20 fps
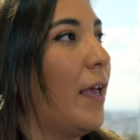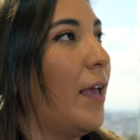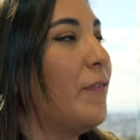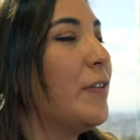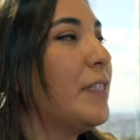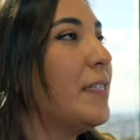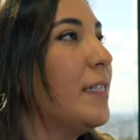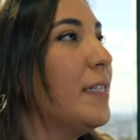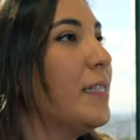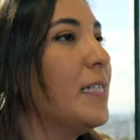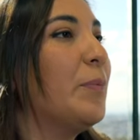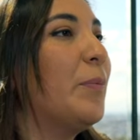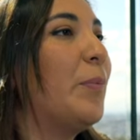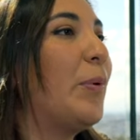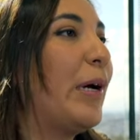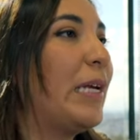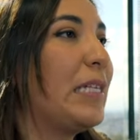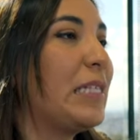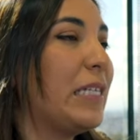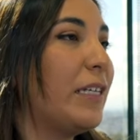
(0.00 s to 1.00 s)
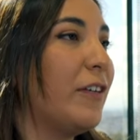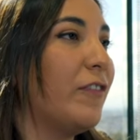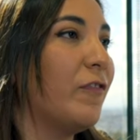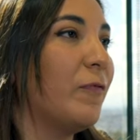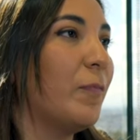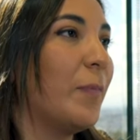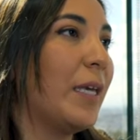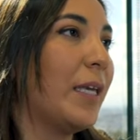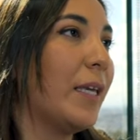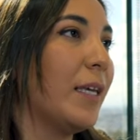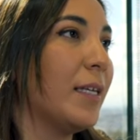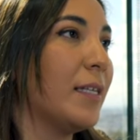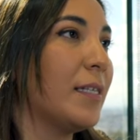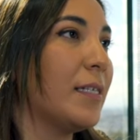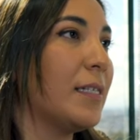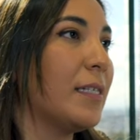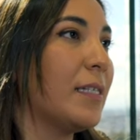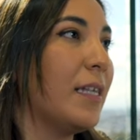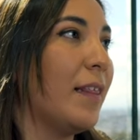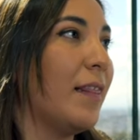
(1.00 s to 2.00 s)
Evisent's impressive
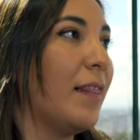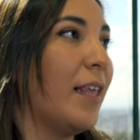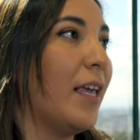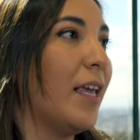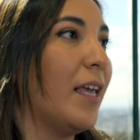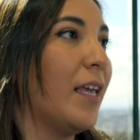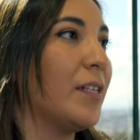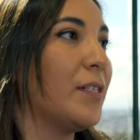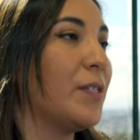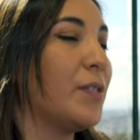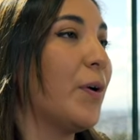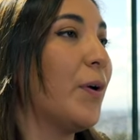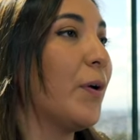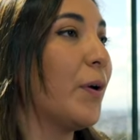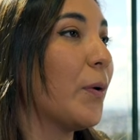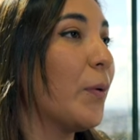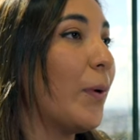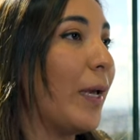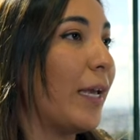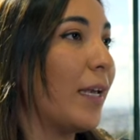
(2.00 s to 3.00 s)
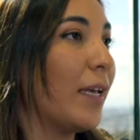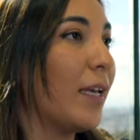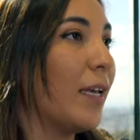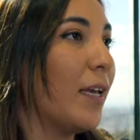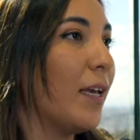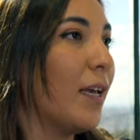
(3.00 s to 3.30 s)
because they're so quick.